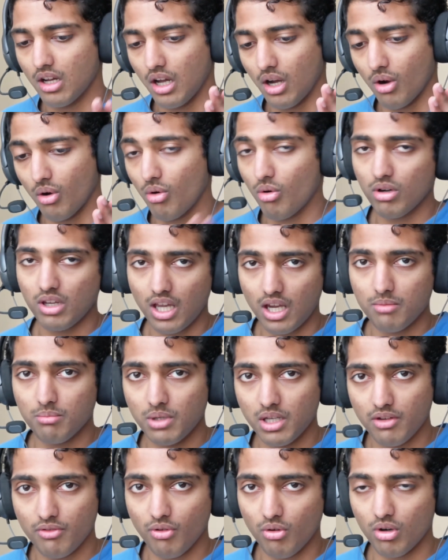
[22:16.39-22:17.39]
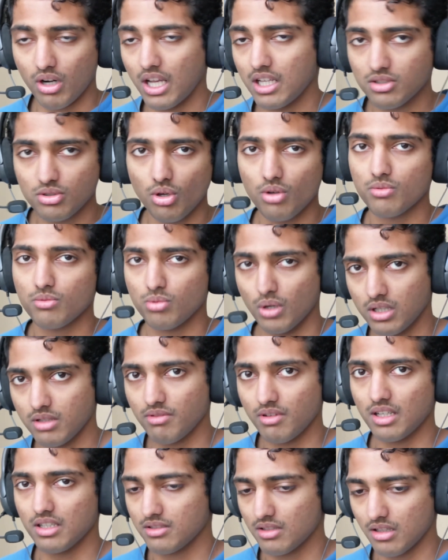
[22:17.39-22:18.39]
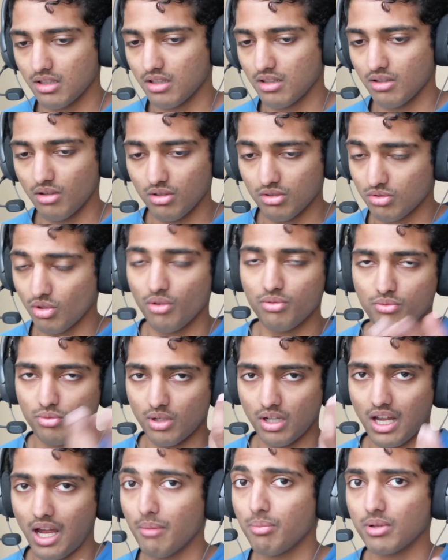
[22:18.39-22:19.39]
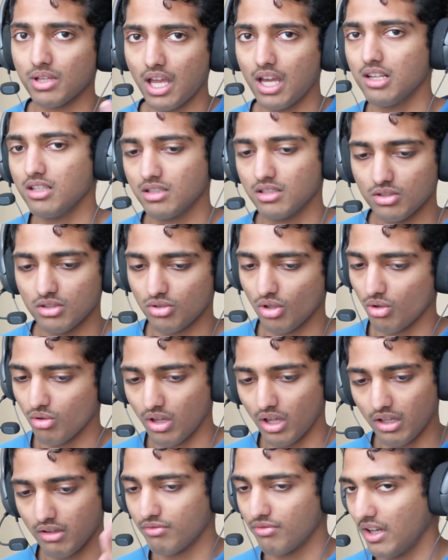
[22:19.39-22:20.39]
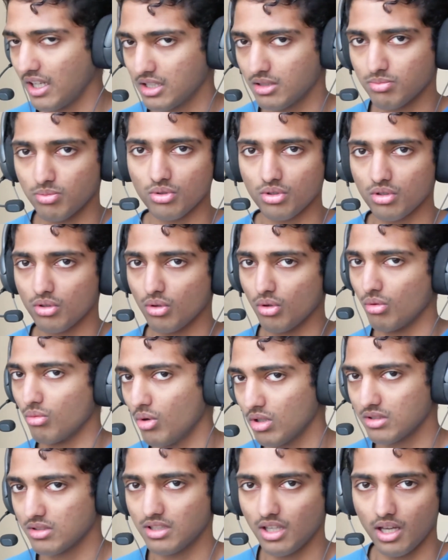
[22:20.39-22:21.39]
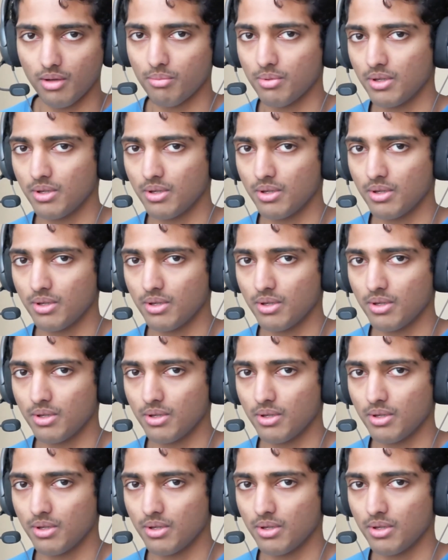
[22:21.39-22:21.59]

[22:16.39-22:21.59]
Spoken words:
or can be for a software device, software application, so like Facebook, WhatsApp,